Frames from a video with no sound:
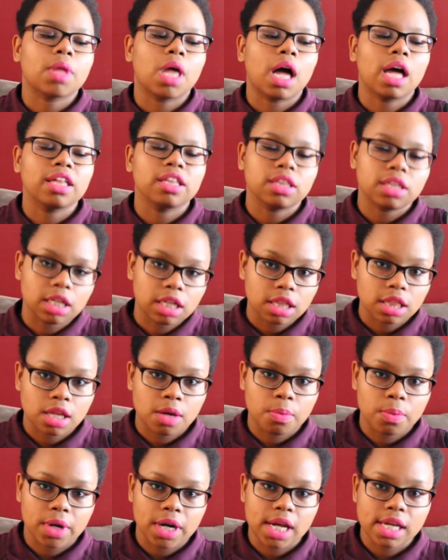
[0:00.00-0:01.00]
I think
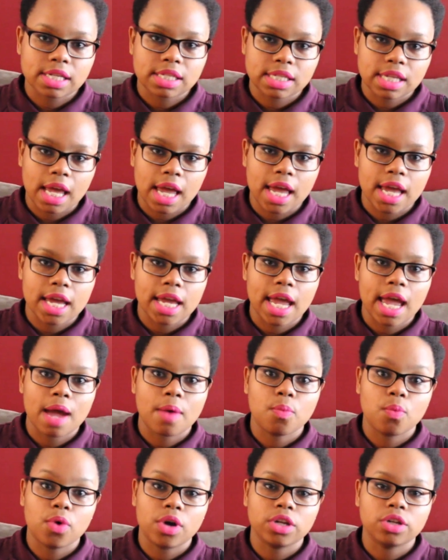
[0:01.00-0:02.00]
that what I say
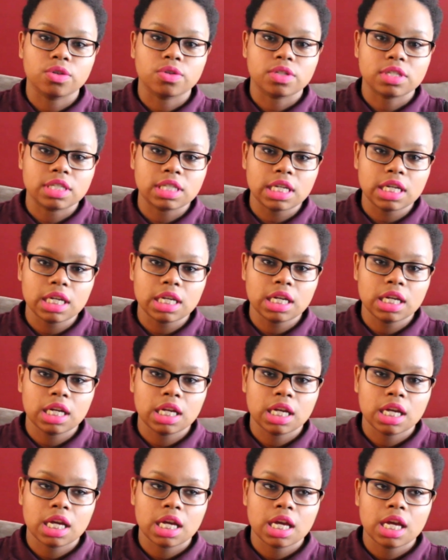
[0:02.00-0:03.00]
and what you'll see
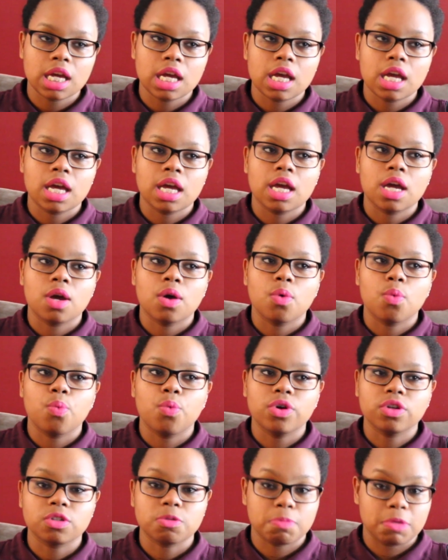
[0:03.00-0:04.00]

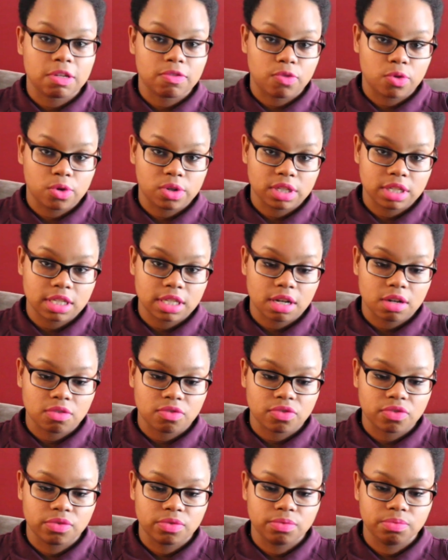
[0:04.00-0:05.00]
will speak for
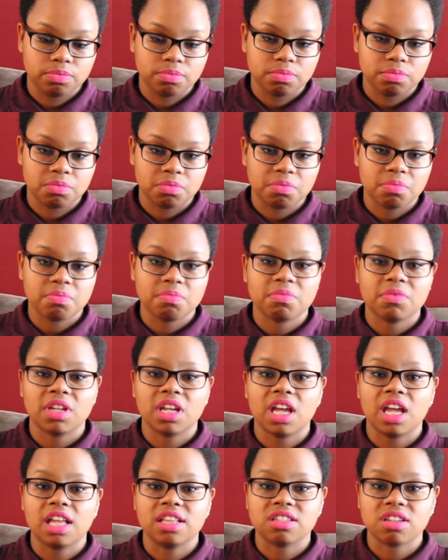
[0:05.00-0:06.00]
itself.
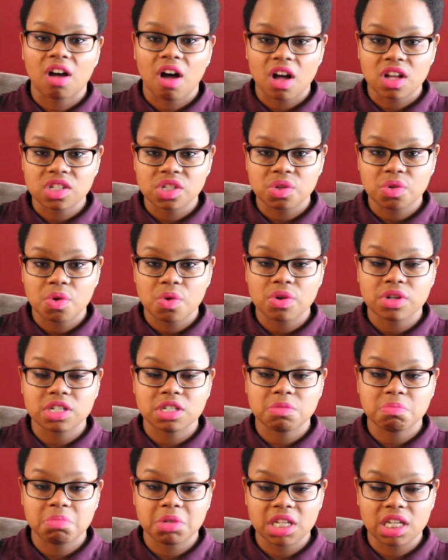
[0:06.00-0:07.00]
It's also going
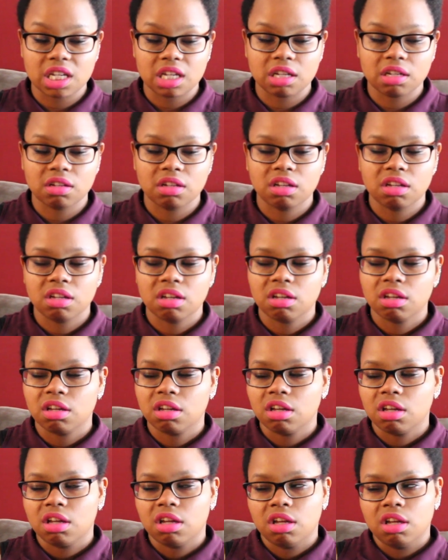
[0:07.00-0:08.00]
to be
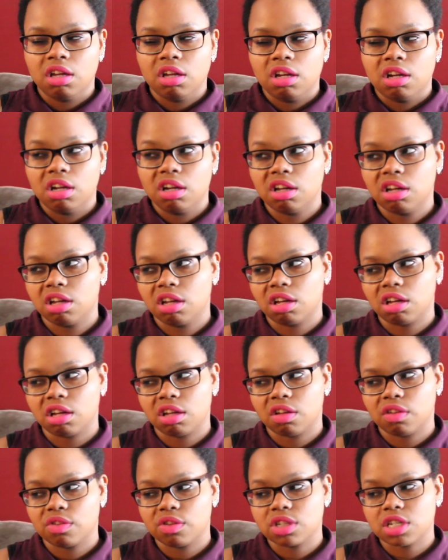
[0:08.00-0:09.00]

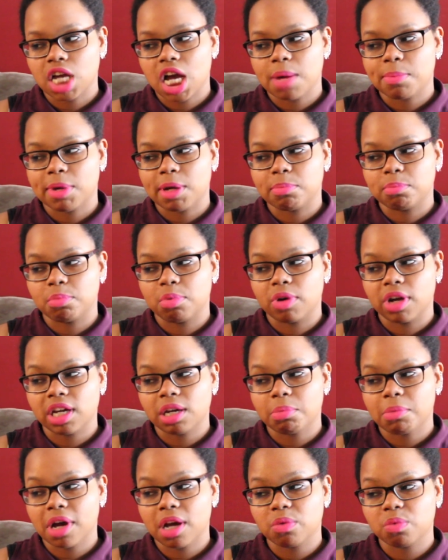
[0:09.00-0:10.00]
the time I
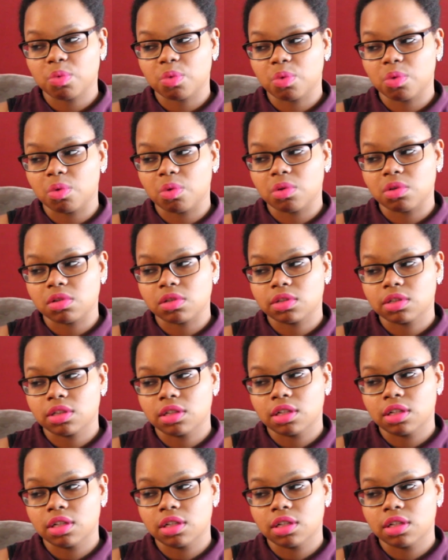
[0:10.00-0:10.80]
break my rule